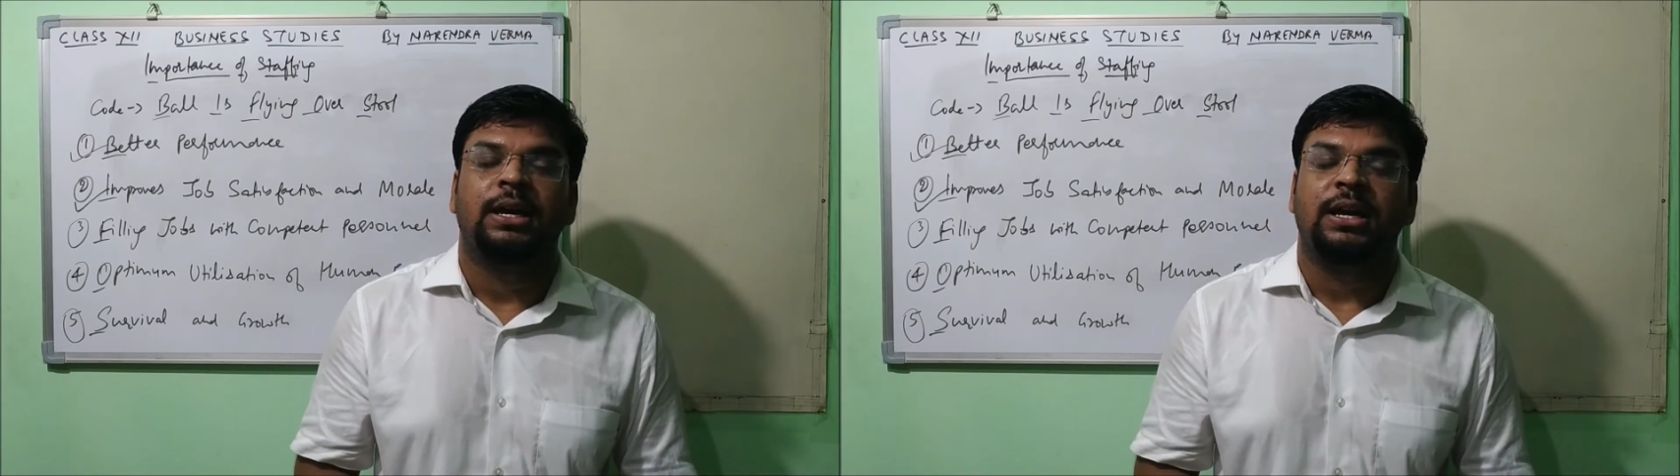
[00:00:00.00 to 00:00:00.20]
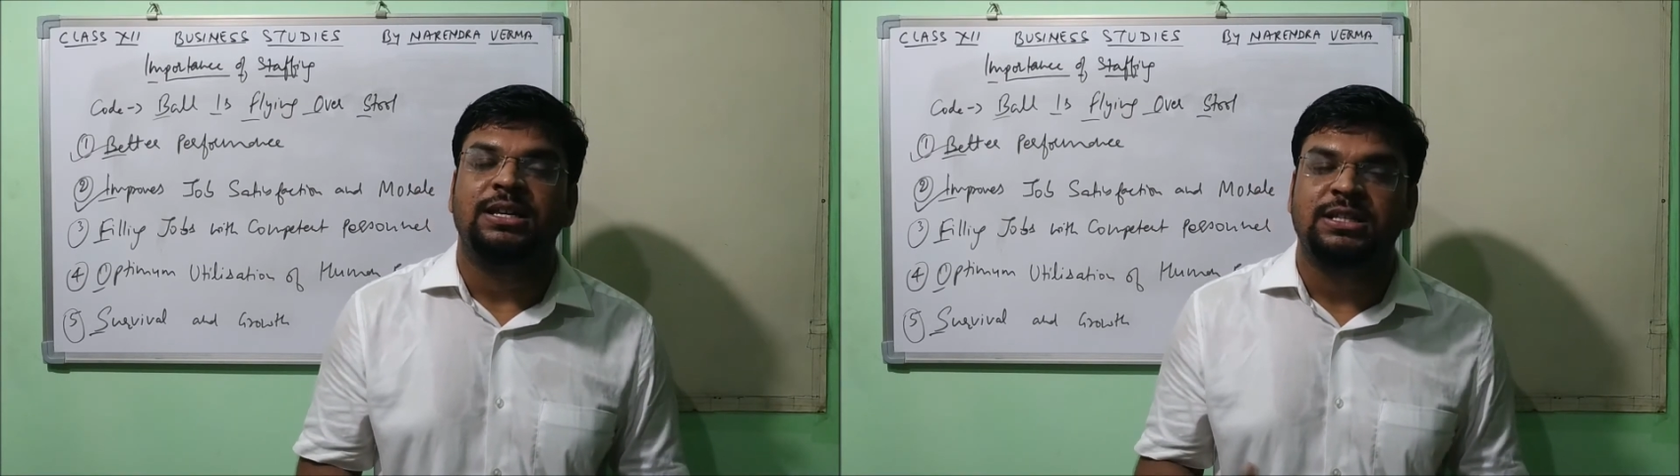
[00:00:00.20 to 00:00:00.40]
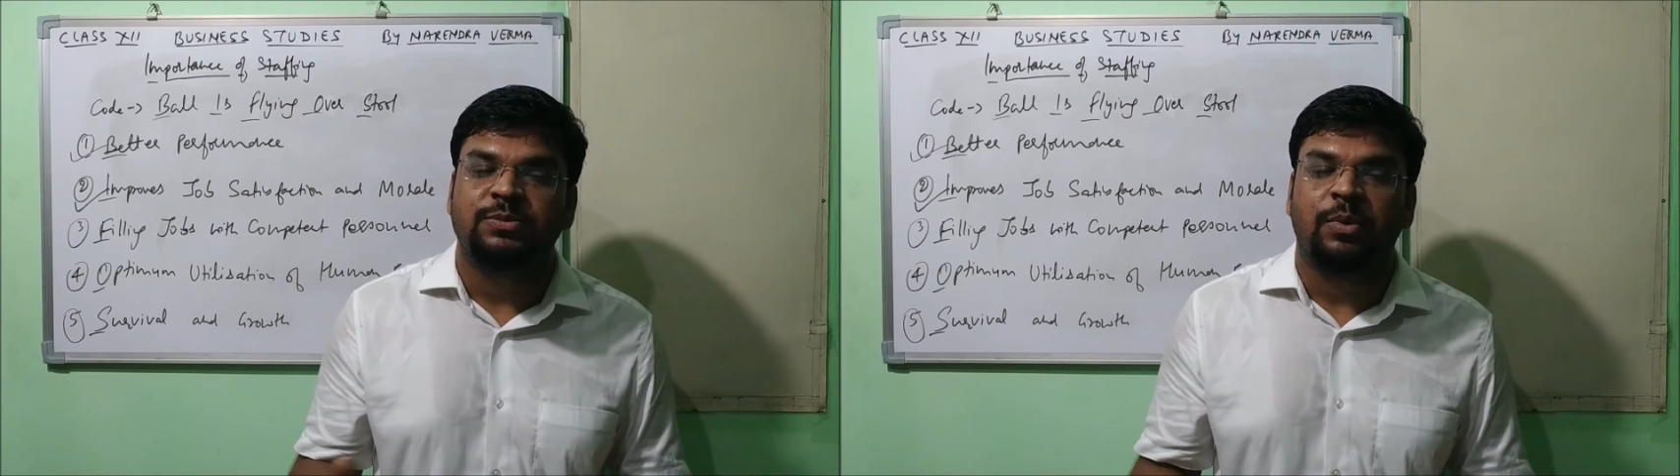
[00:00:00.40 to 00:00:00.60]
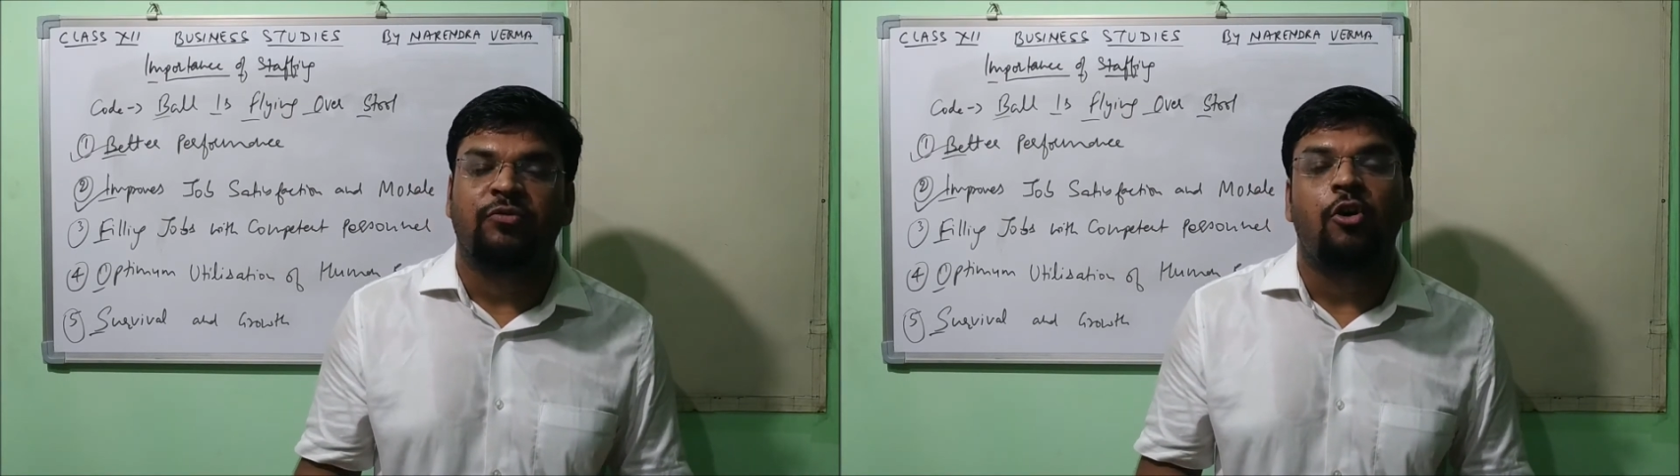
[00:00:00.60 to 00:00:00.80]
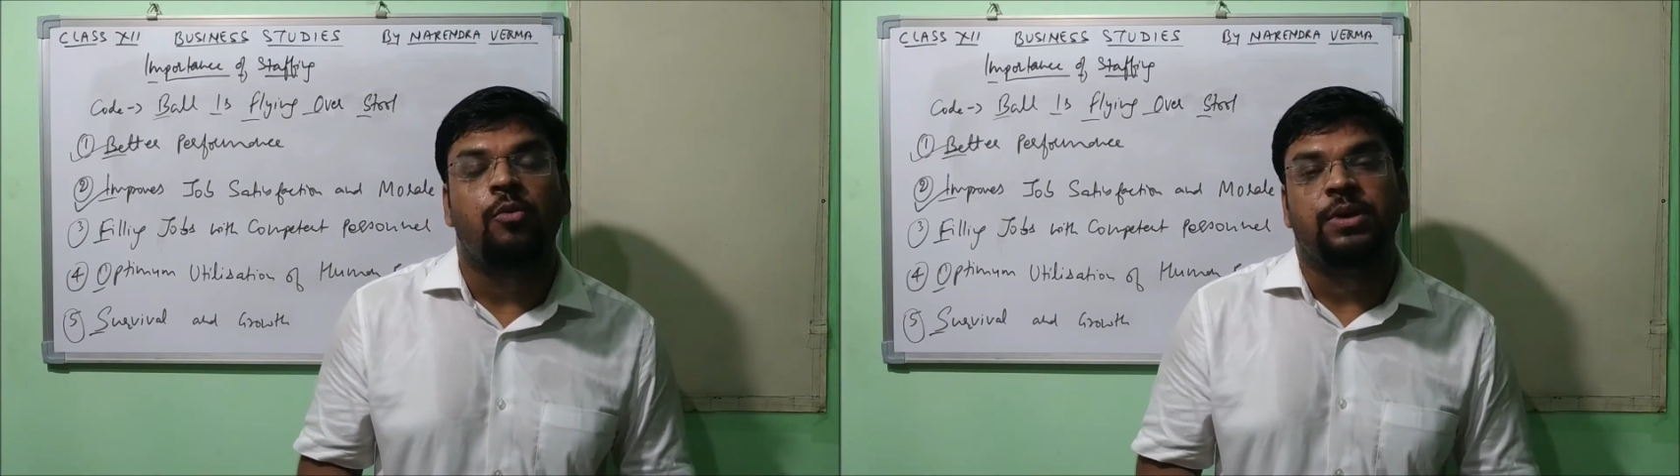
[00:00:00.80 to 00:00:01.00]
his
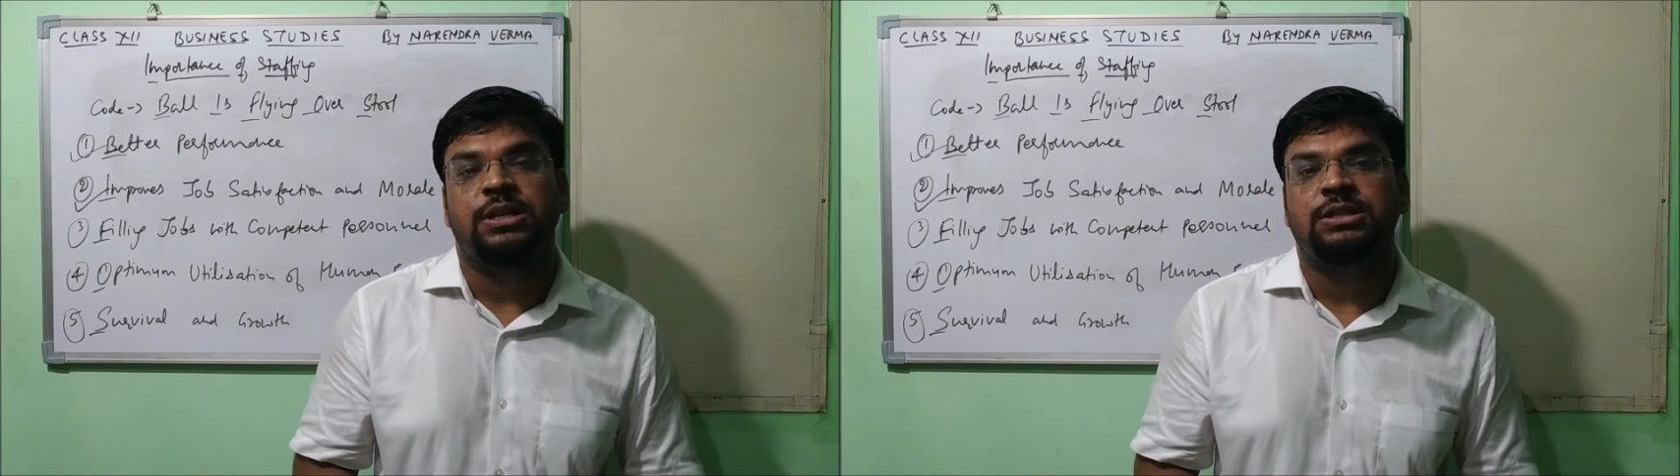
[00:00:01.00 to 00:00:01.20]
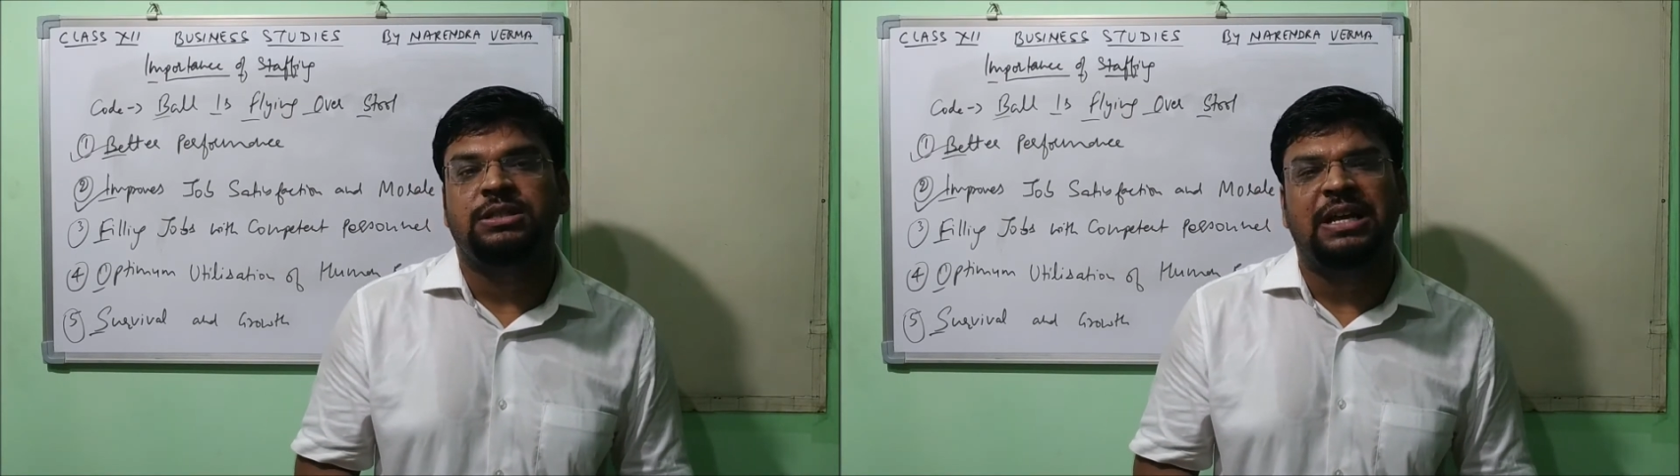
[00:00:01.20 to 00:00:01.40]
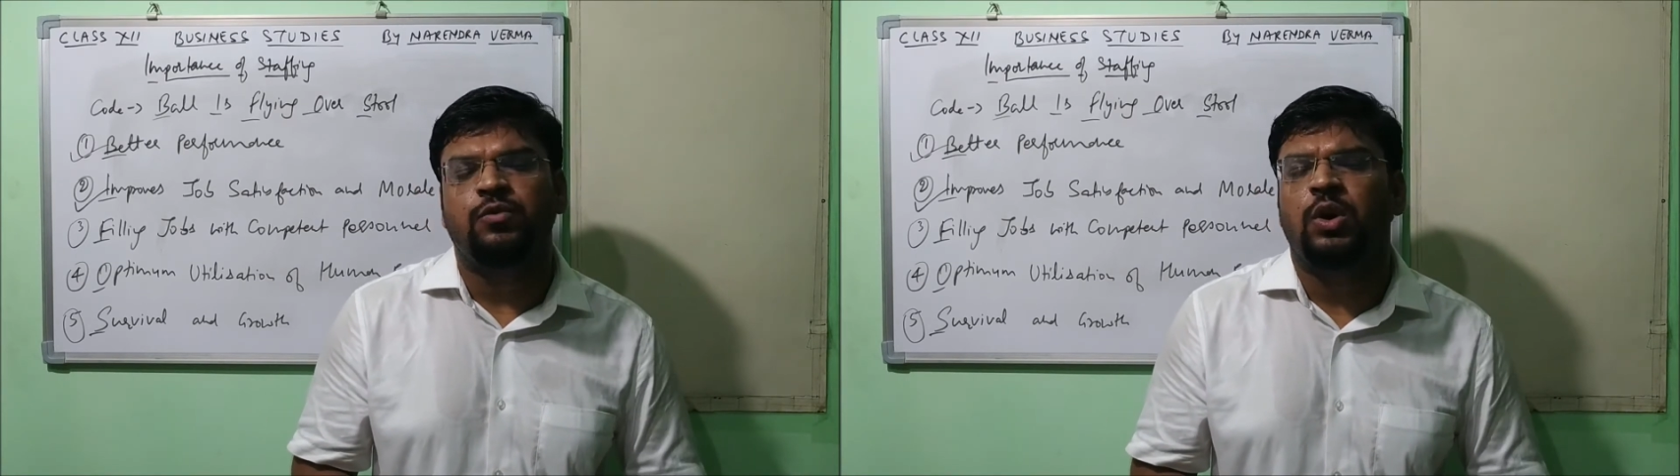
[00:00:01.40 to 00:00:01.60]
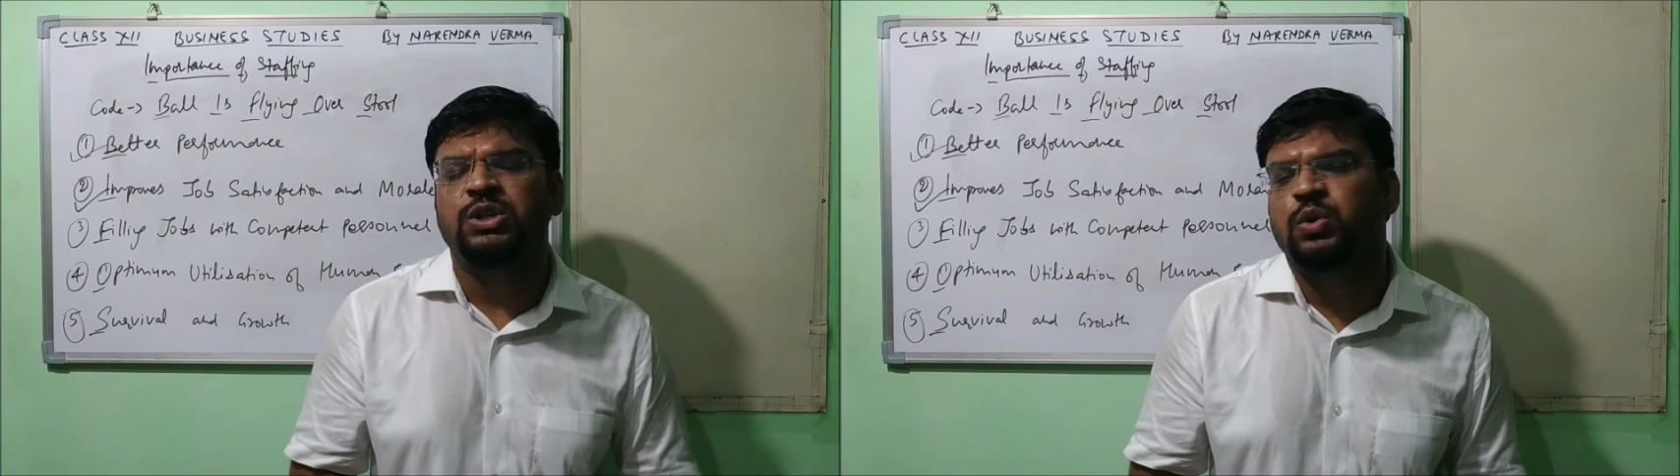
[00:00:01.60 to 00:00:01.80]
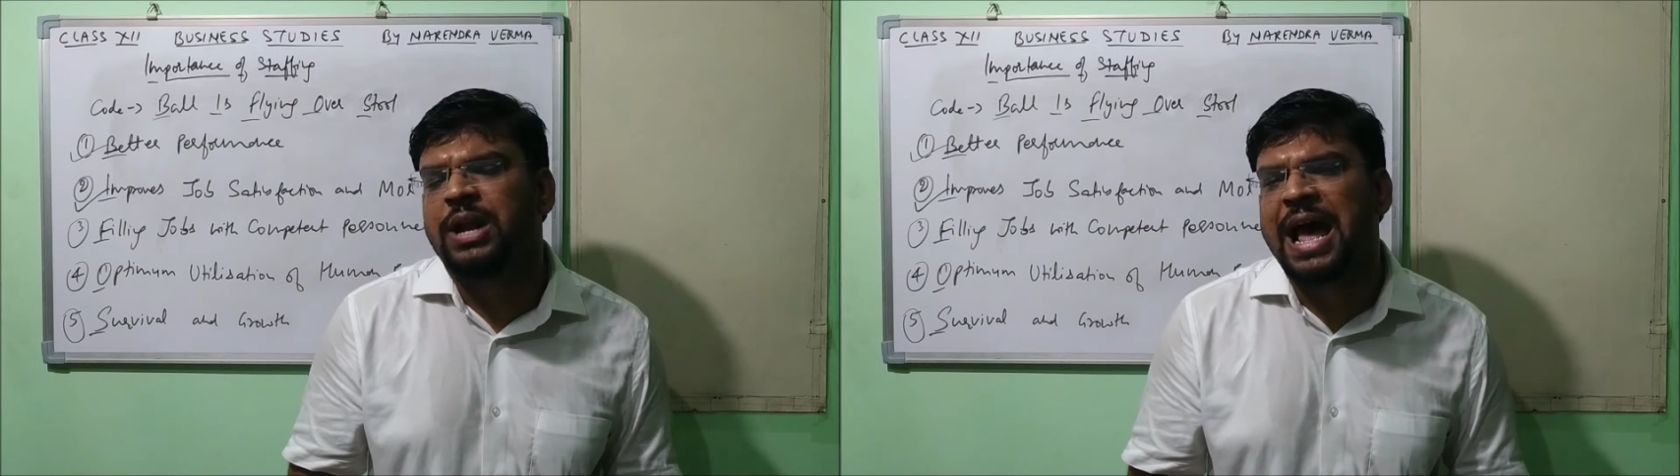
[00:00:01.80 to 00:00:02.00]
performance, then
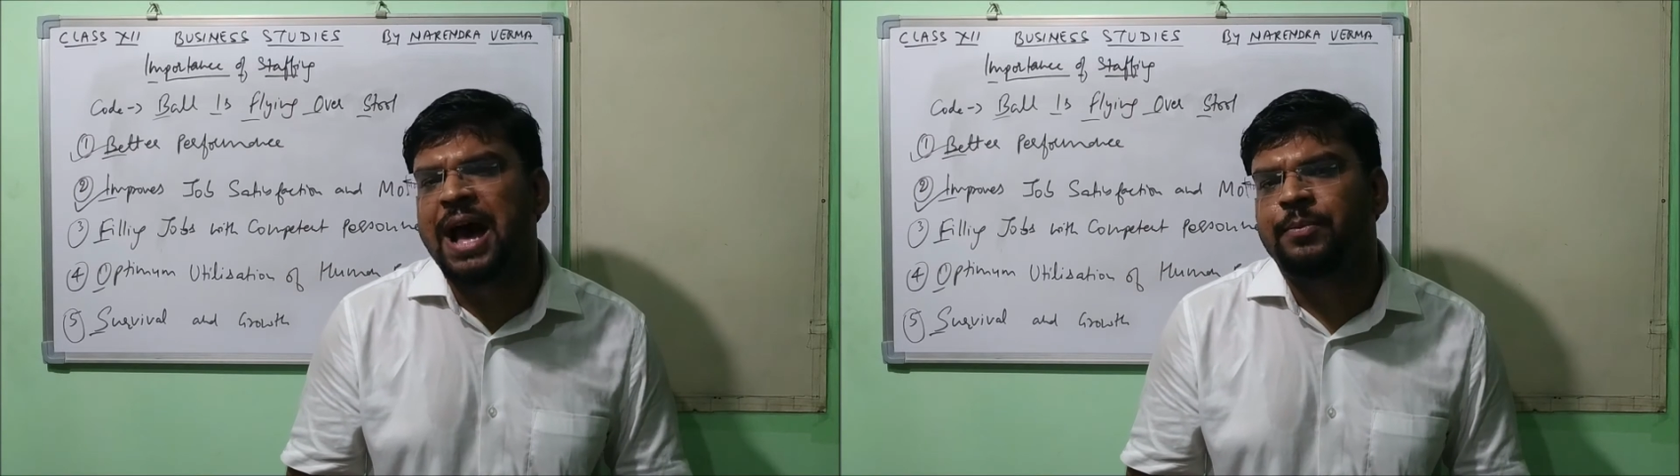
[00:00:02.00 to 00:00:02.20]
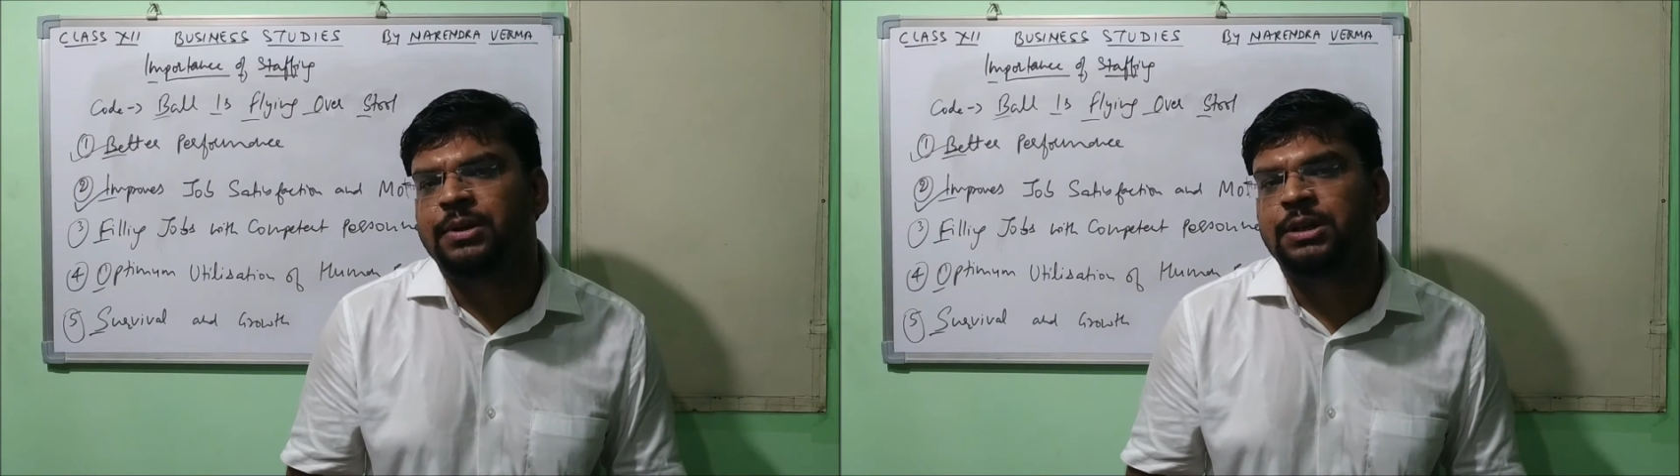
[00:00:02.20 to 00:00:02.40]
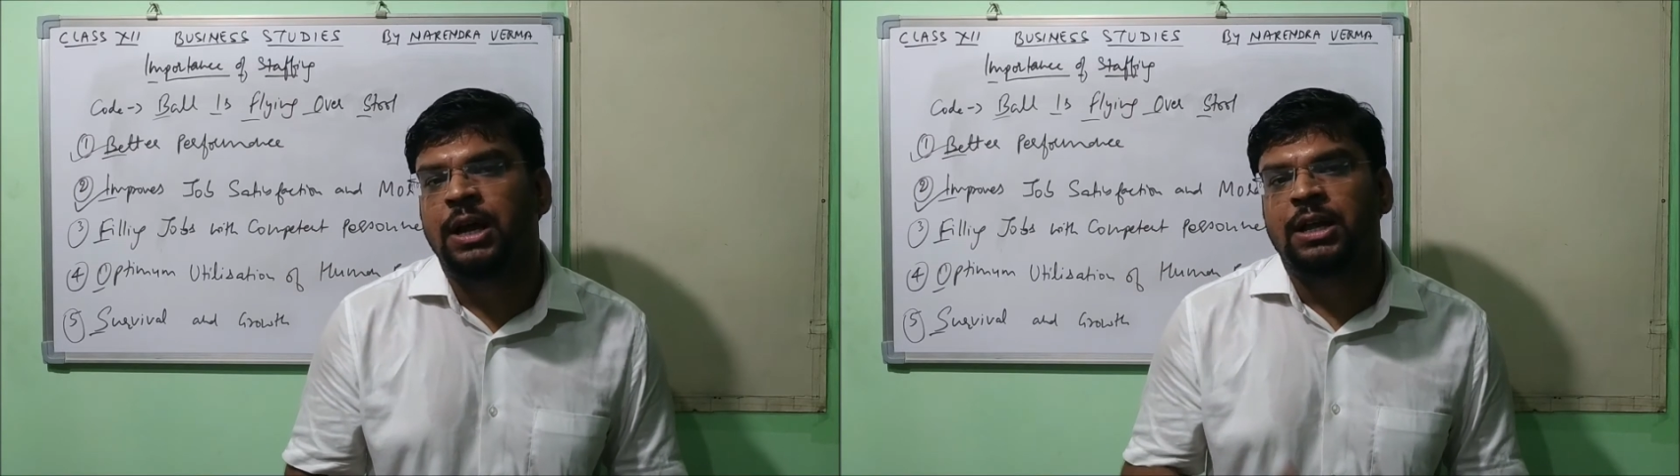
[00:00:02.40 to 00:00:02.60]
what's going to happen?